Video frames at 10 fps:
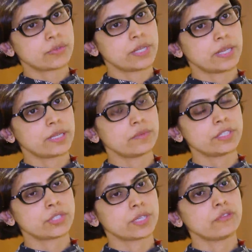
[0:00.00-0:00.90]
screening in
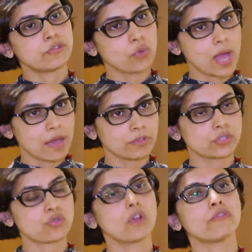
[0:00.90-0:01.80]
which if you have a
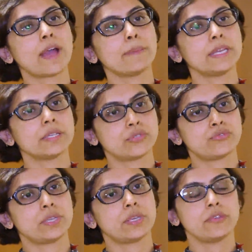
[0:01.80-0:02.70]
strong family
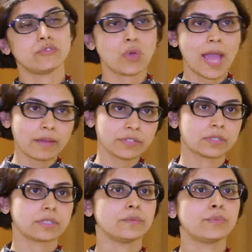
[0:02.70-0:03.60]
history, if you have
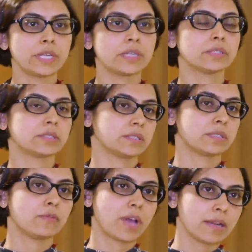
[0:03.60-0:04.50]
certain precursors,
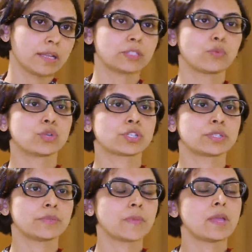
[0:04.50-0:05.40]
some viral
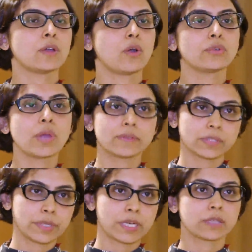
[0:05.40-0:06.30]
exposure, or you have
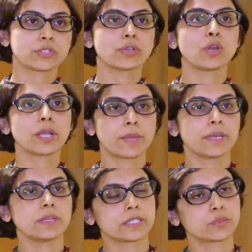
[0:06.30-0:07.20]
some industrial or
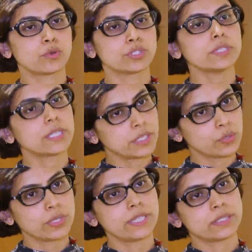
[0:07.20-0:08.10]
chemical exposure, then
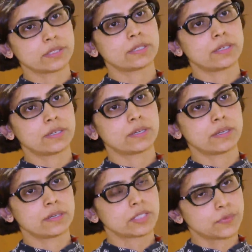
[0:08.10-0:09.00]
you need certain
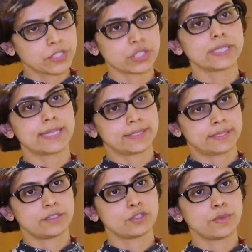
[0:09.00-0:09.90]
special
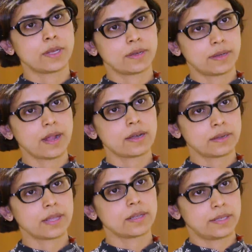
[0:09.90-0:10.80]
tests to be done at a
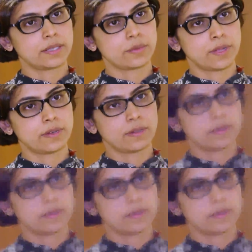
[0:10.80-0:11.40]
regular interval.